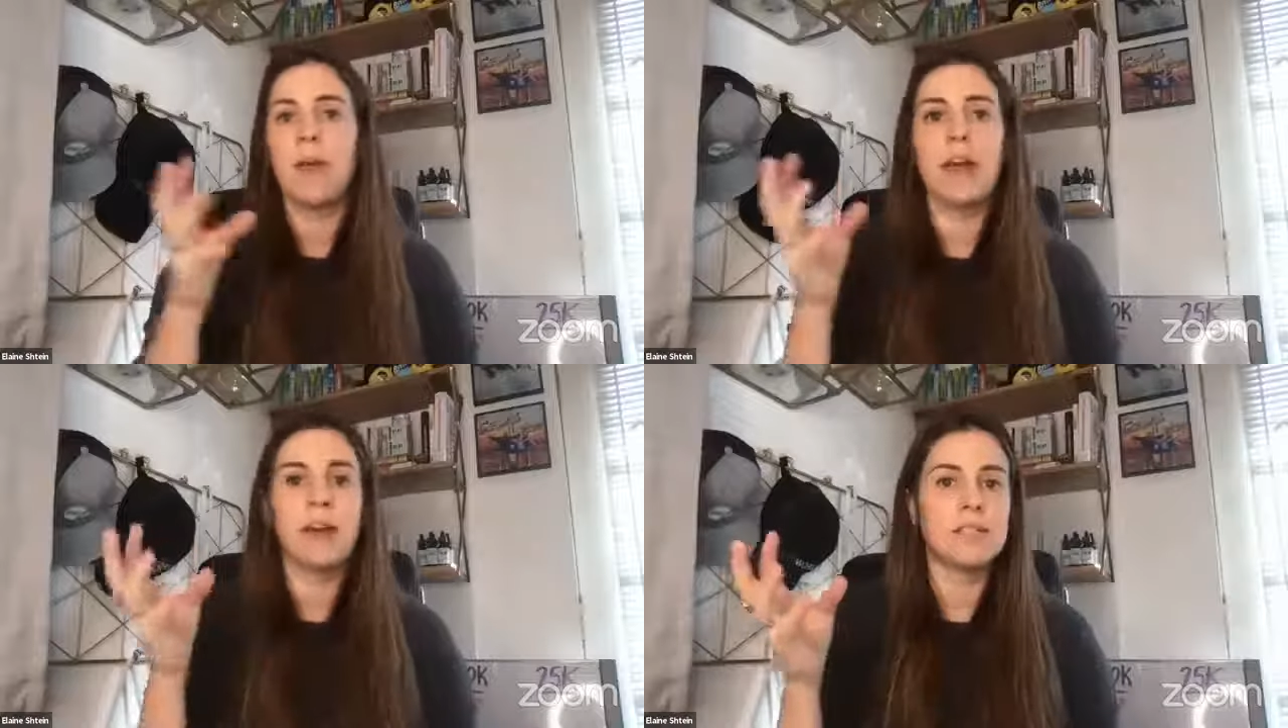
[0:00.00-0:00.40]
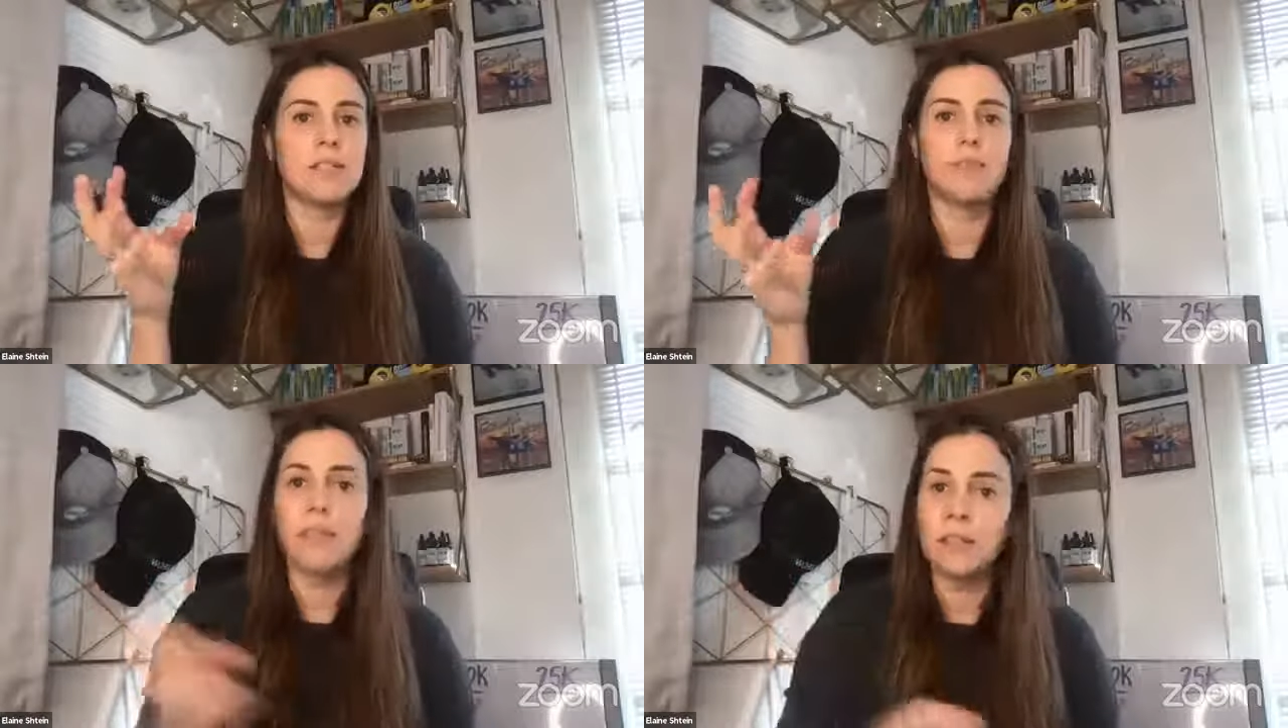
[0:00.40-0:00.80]

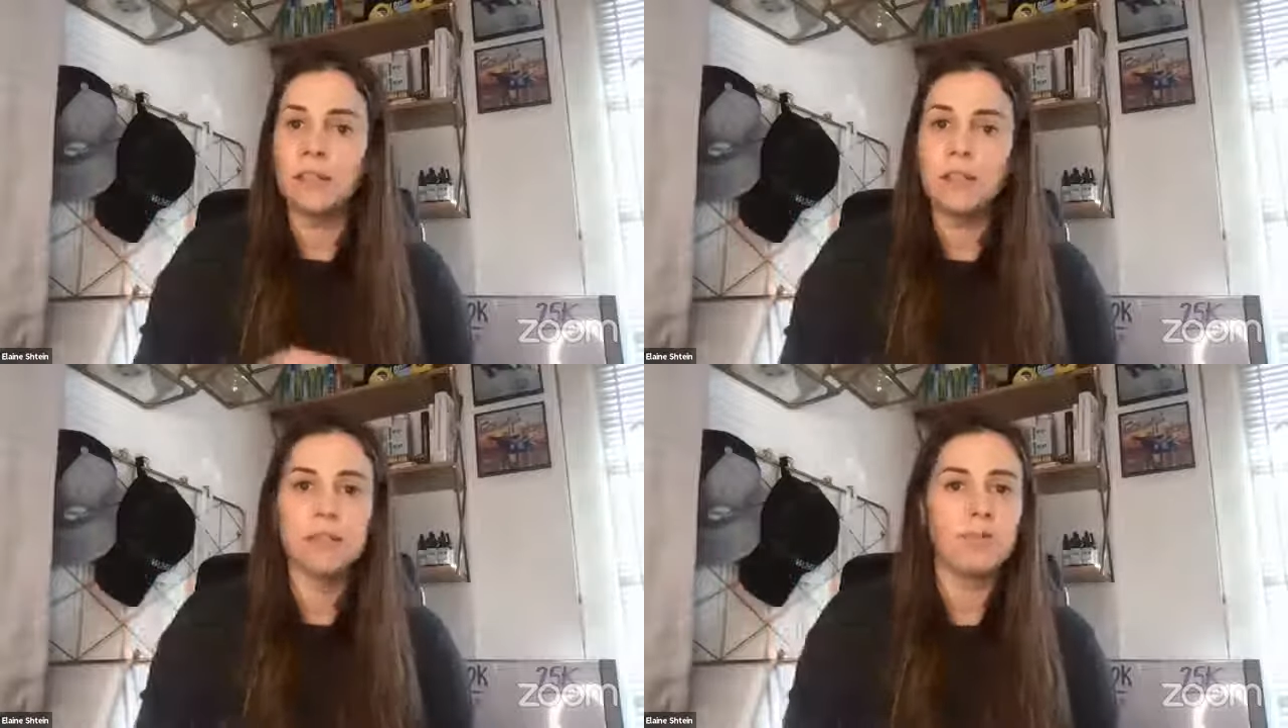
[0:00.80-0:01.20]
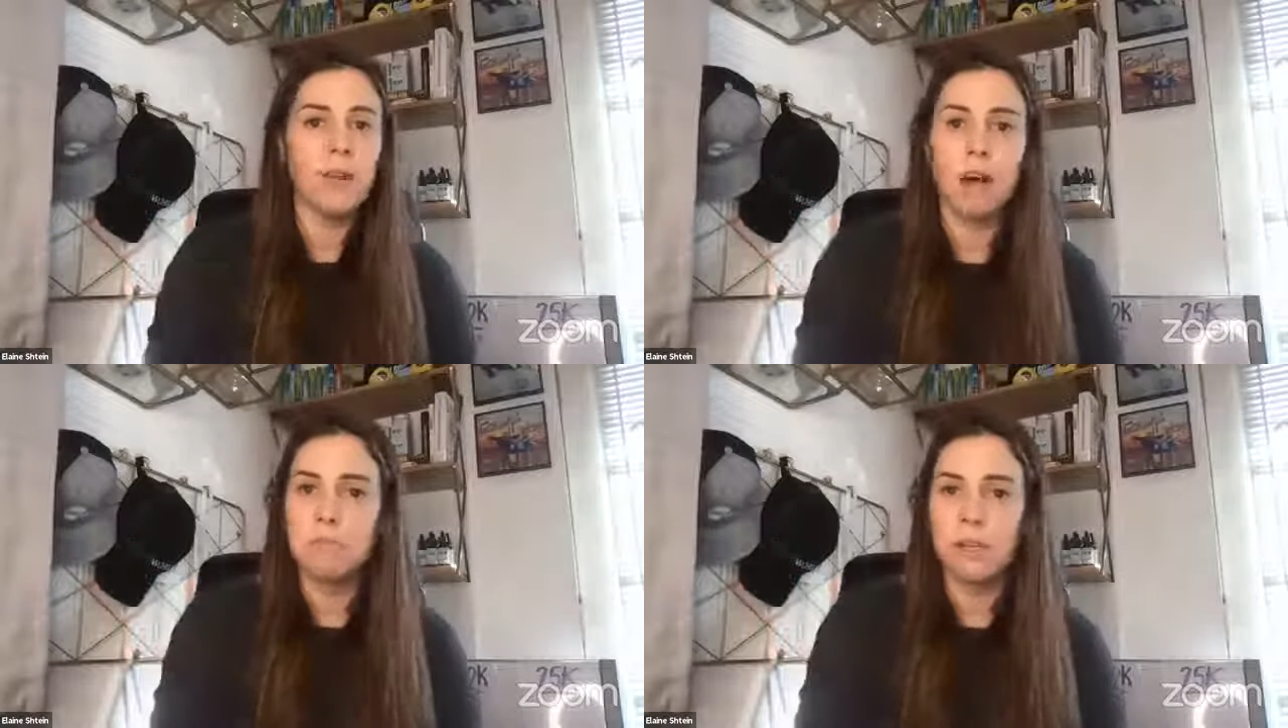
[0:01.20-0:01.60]
past feelings of
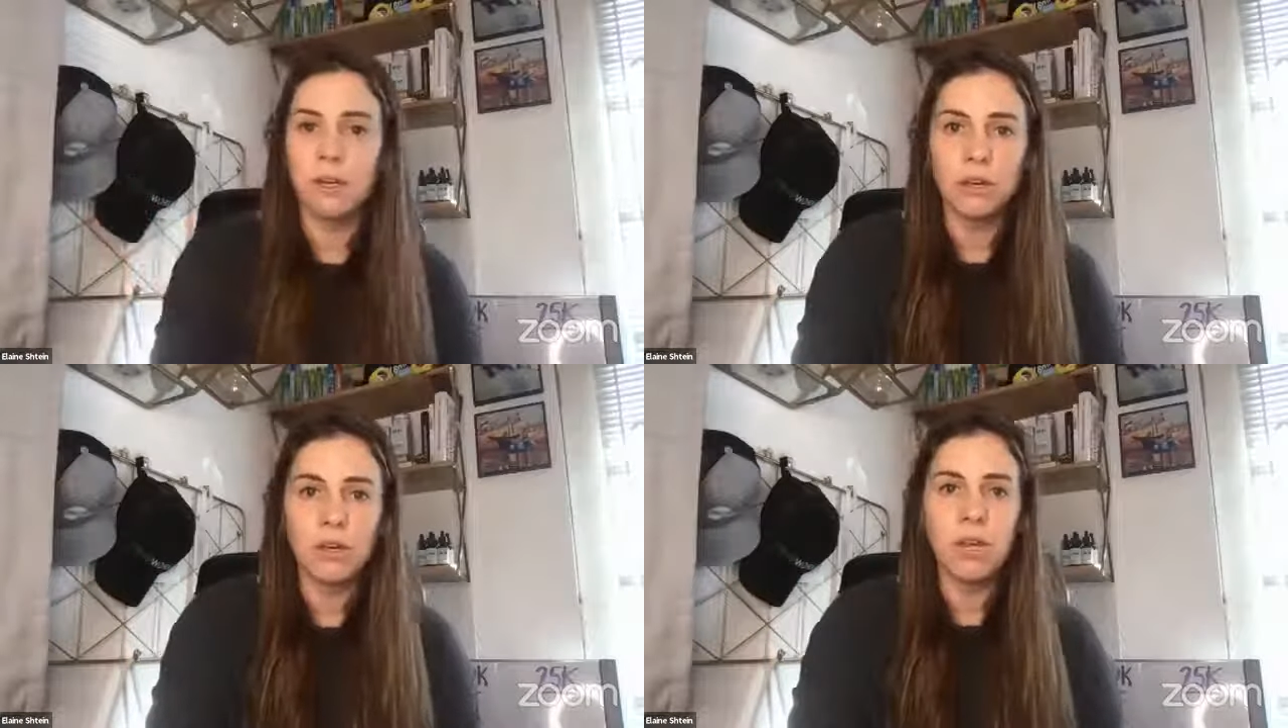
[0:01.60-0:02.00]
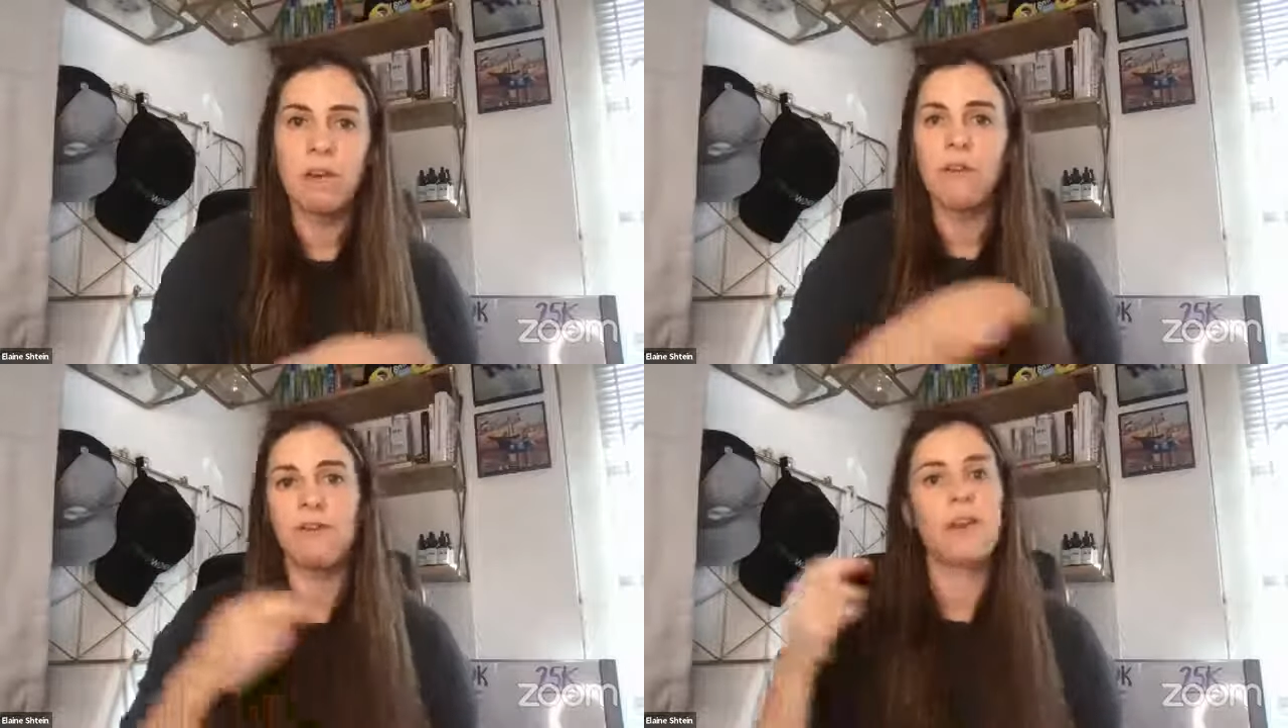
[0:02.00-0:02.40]
not being good
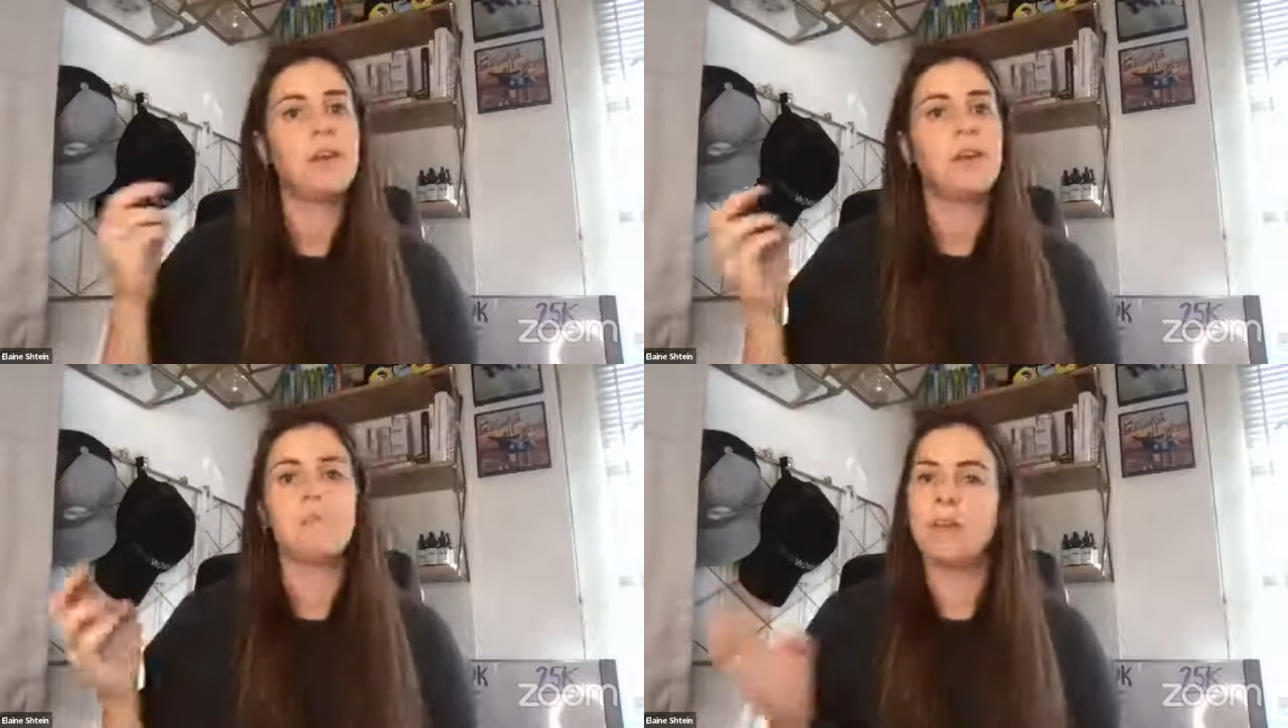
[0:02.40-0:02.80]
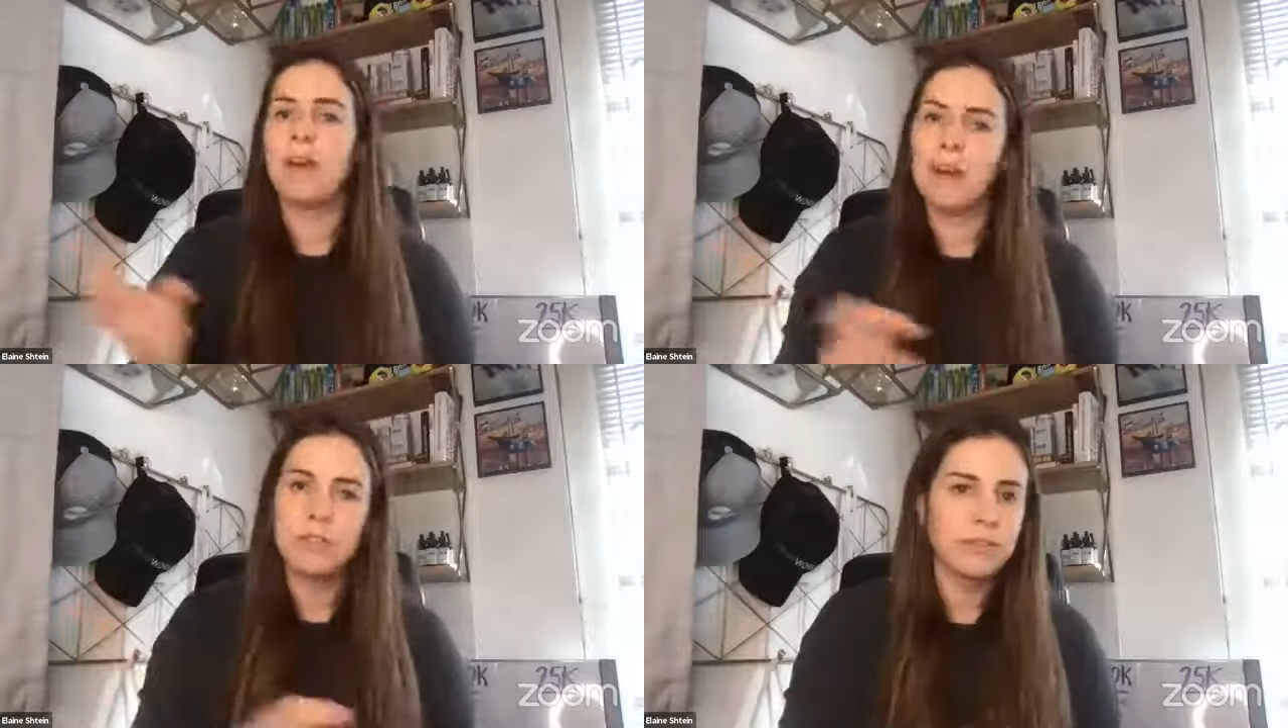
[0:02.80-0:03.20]
enough,
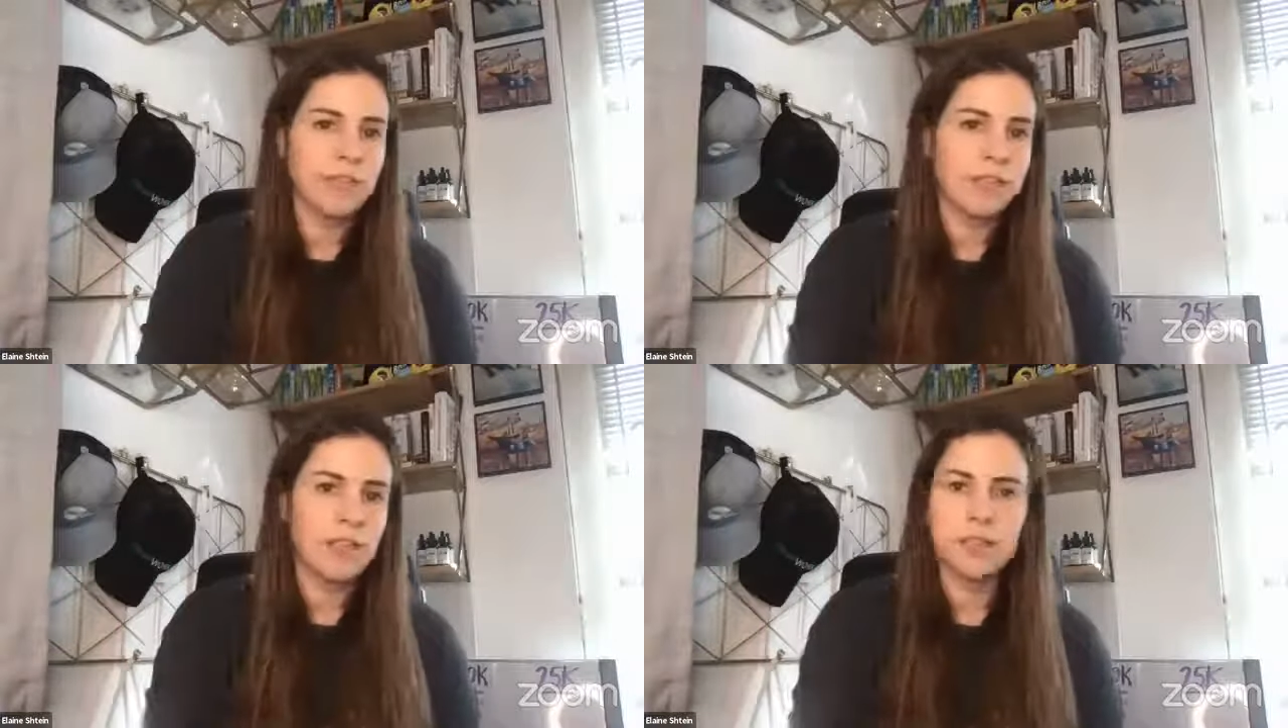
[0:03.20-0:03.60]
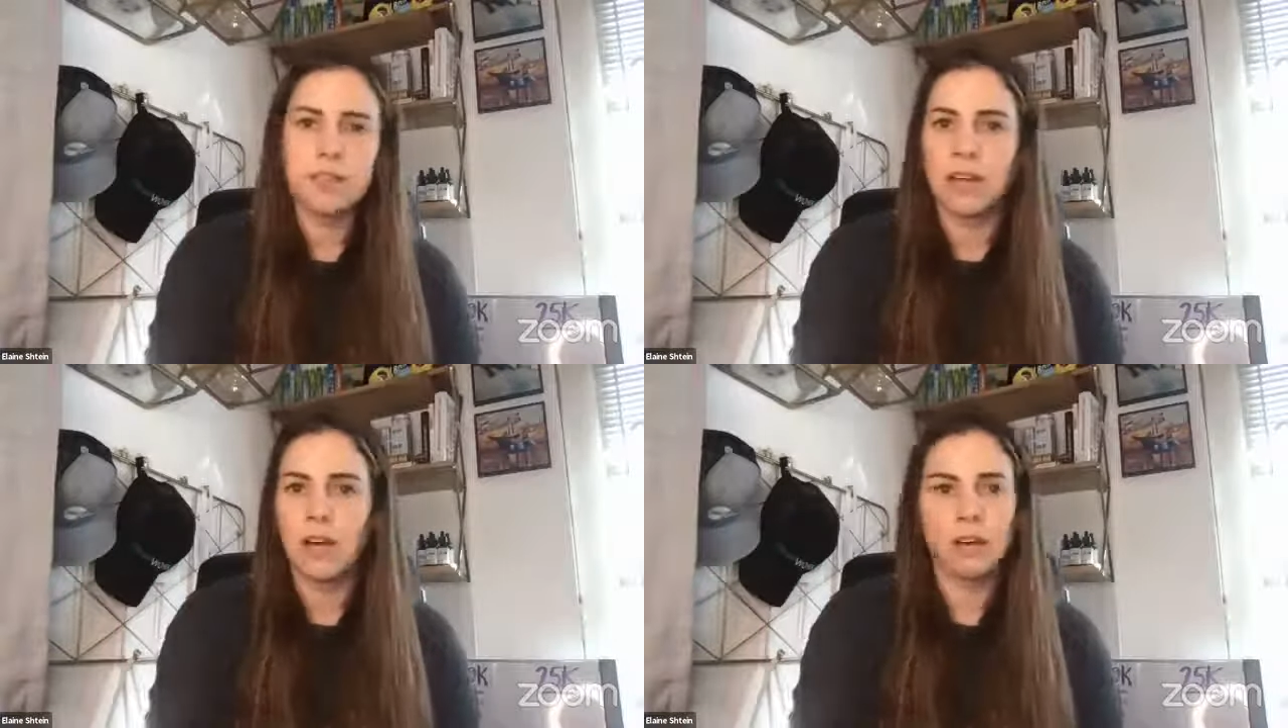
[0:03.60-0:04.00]
past
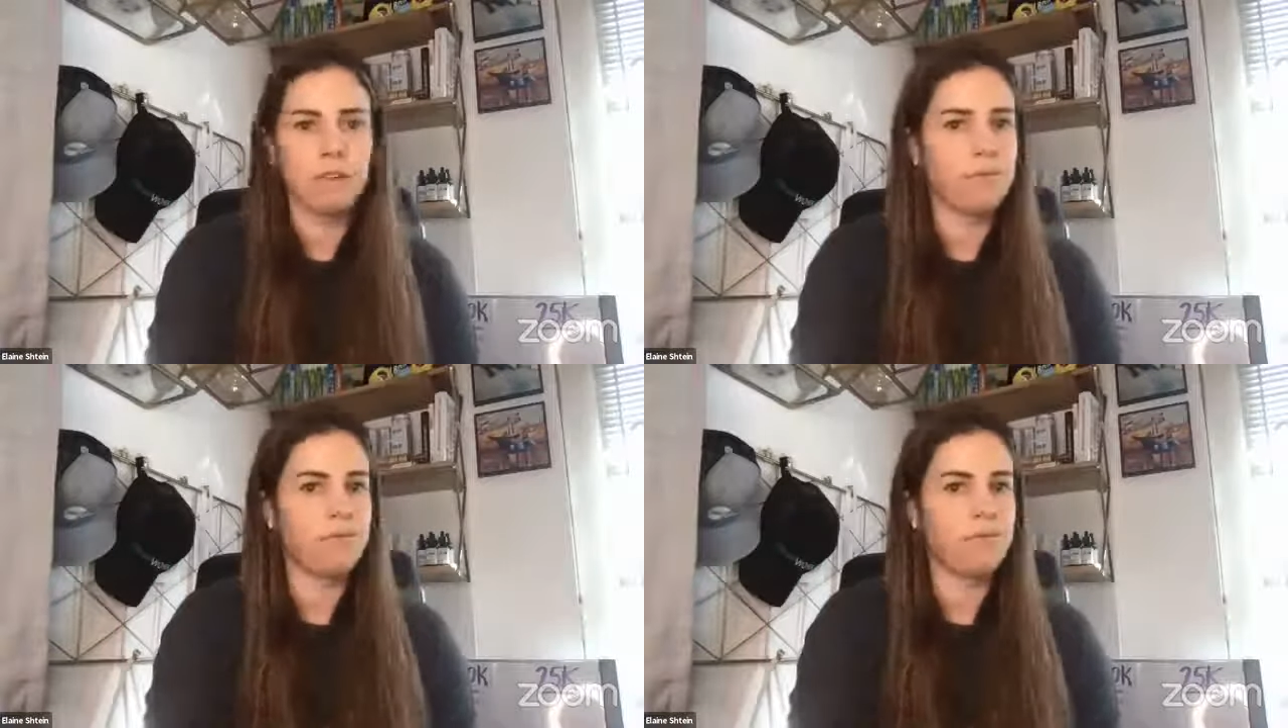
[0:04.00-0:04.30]
feelings of